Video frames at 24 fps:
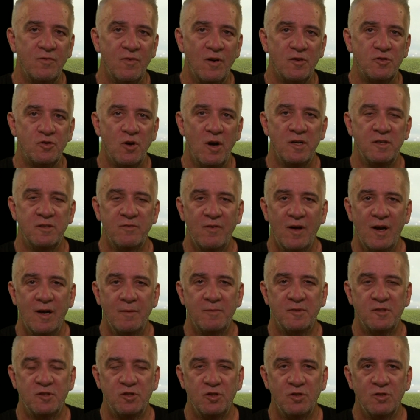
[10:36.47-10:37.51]
trying to
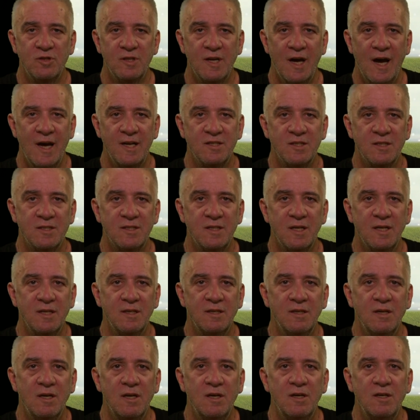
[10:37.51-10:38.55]
develop student agency,